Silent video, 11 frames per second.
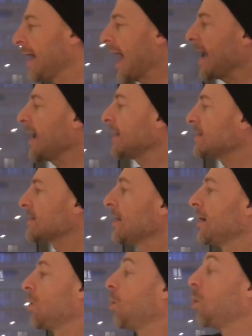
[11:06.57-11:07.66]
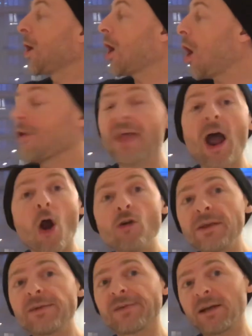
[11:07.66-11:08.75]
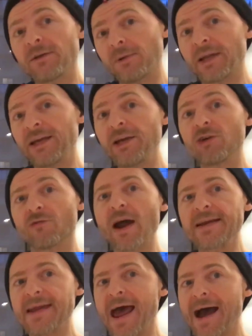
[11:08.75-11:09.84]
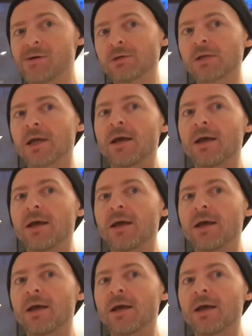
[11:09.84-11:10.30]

And they're only available here right now.